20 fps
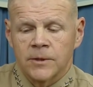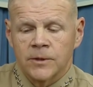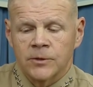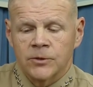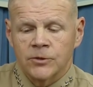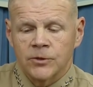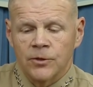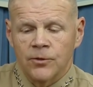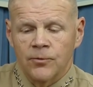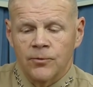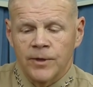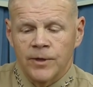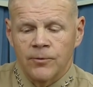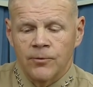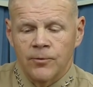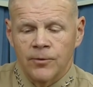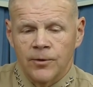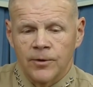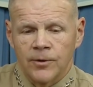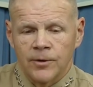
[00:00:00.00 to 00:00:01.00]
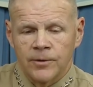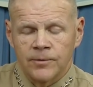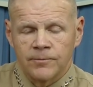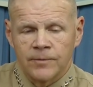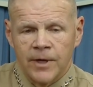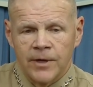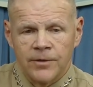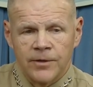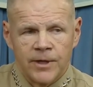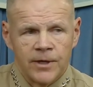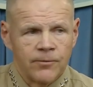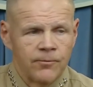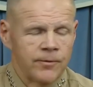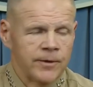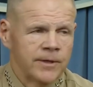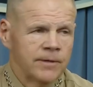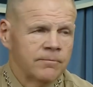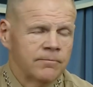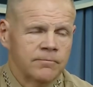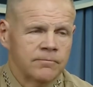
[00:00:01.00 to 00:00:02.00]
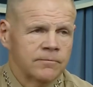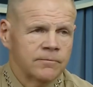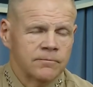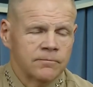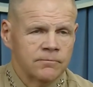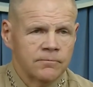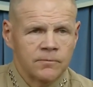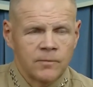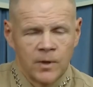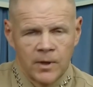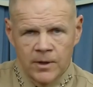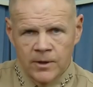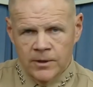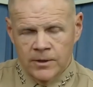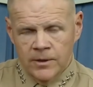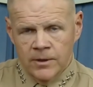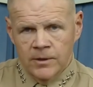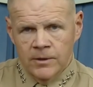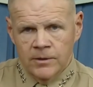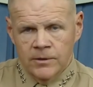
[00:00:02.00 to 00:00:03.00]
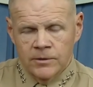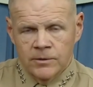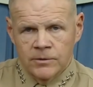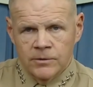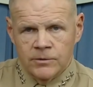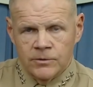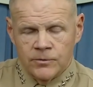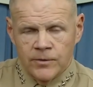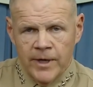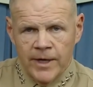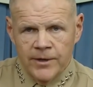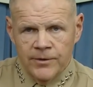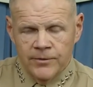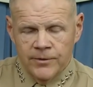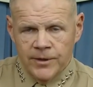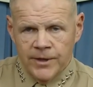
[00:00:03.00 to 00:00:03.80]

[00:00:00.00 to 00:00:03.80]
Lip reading: so we were, I think we had tried to